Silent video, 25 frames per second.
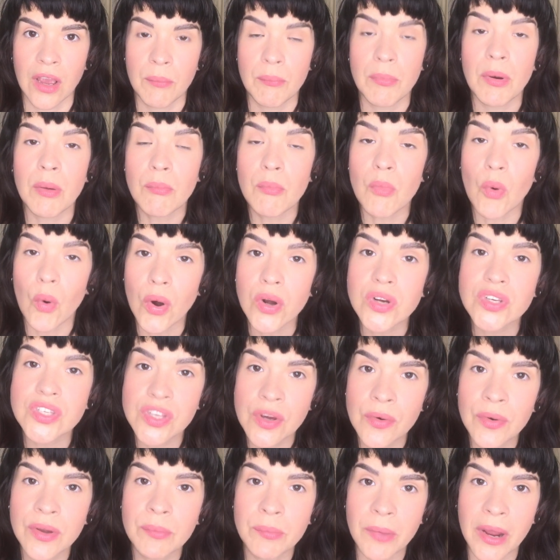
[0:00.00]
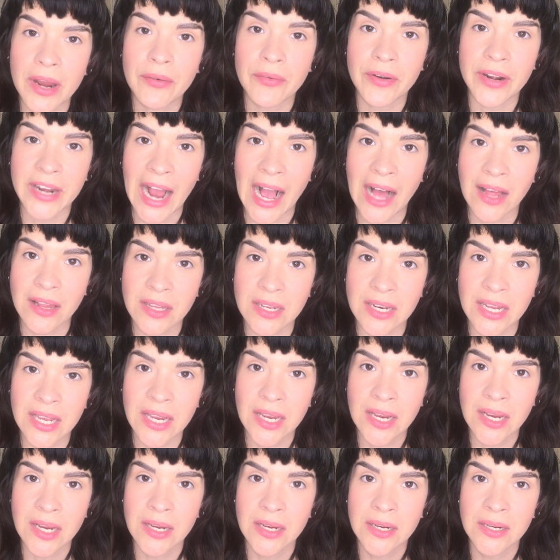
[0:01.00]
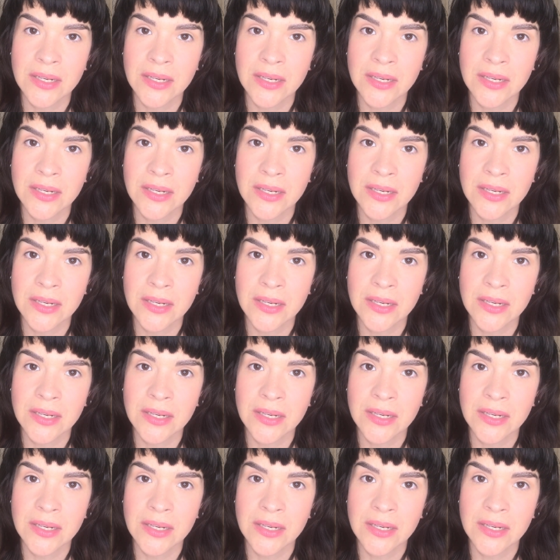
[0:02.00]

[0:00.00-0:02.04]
But more so in my reality,